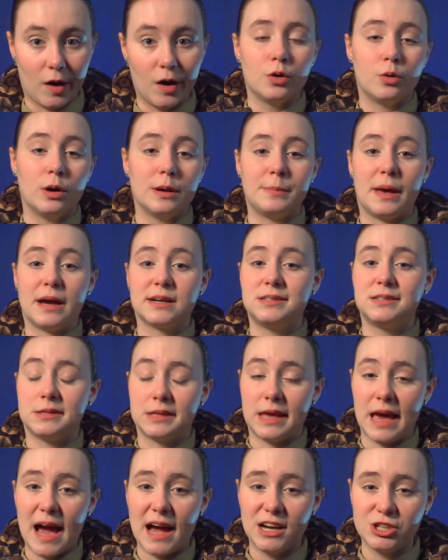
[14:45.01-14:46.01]
Going back to the
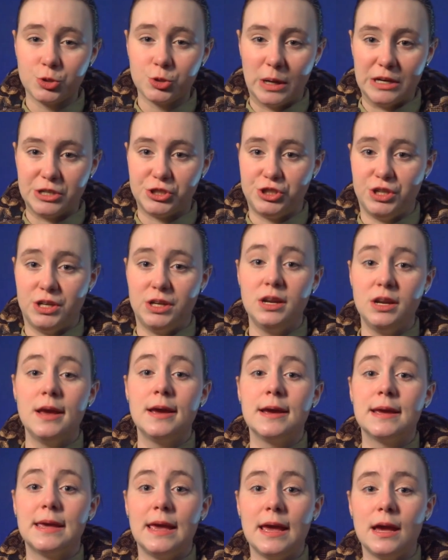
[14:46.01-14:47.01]
cash question,
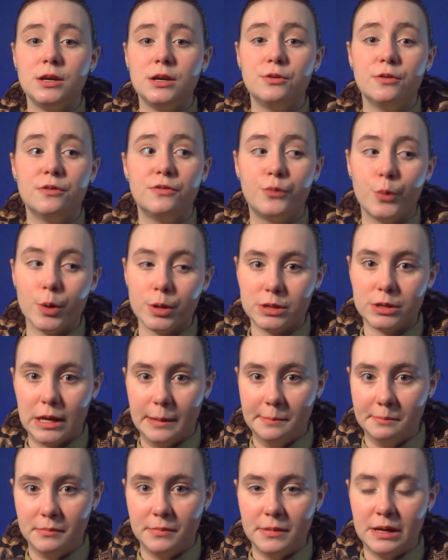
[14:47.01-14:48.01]
can you afford
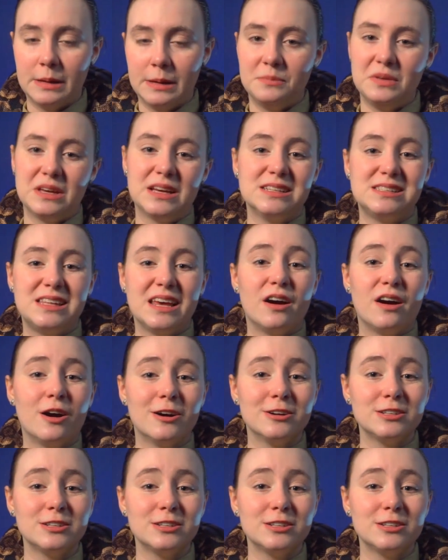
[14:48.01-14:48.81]
them? Because they are